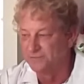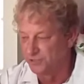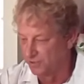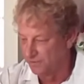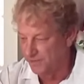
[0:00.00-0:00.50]

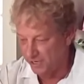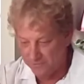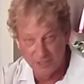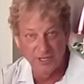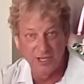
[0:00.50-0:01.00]
So there
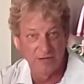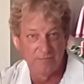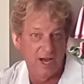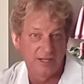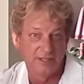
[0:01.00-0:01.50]
was the
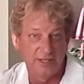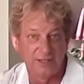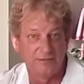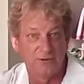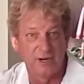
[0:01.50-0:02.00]
unboxing
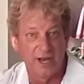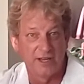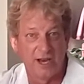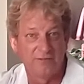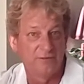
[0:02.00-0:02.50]
of what I
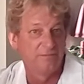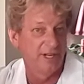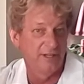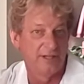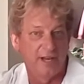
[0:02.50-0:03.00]
got from
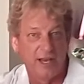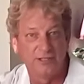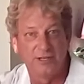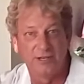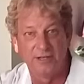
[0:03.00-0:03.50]
Deal and Dash.